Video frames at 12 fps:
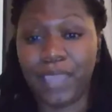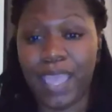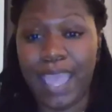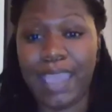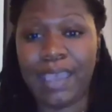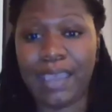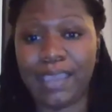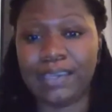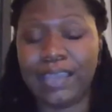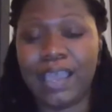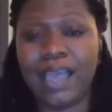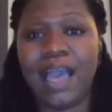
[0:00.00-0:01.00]

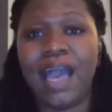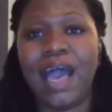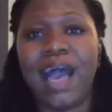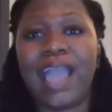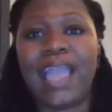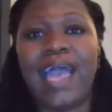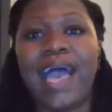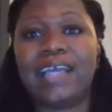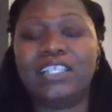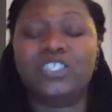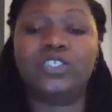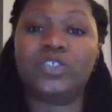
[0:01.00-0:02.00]
And I
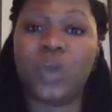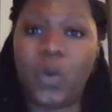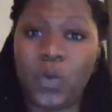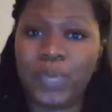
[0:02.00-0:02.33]
had so